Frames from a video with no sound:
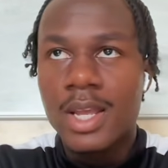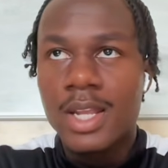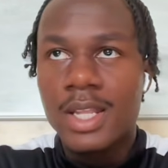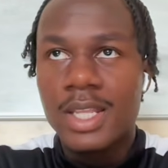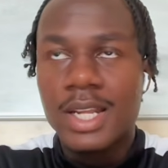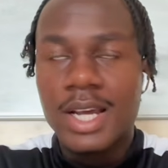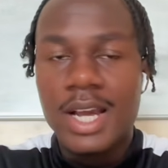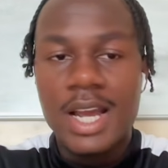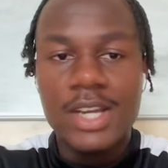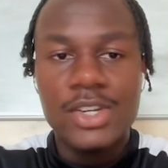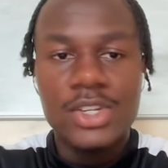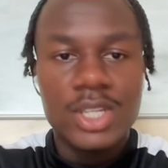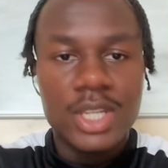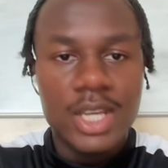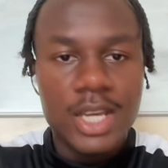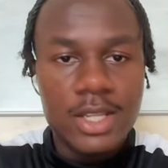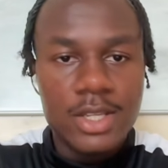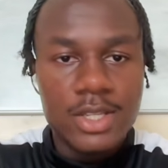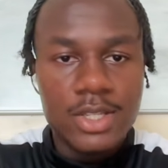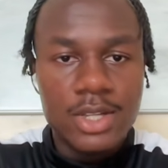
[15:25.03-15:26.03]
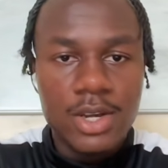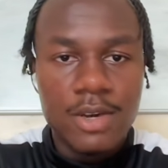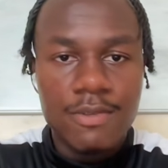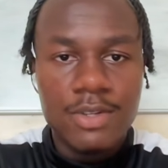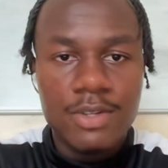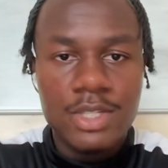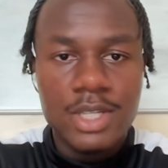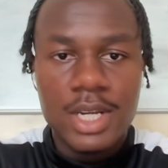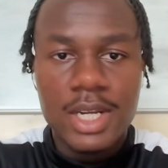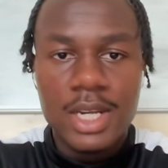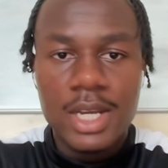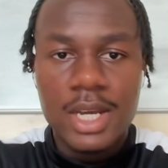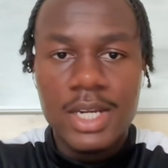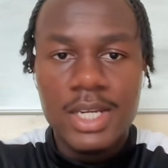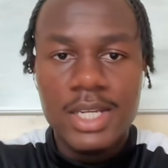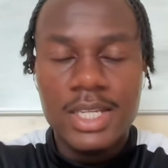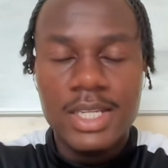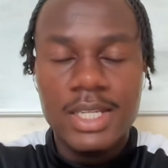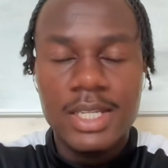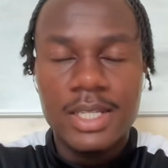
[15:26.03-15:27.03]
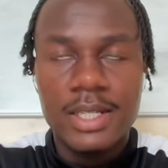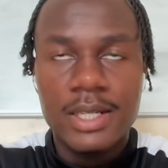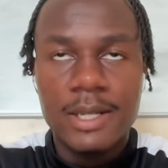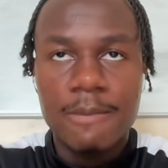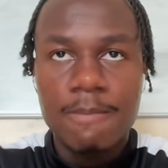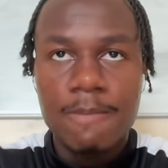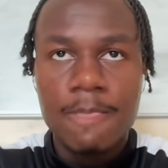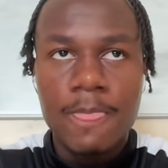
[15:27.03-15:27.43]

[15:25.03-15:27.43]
did I actually get the service I needed?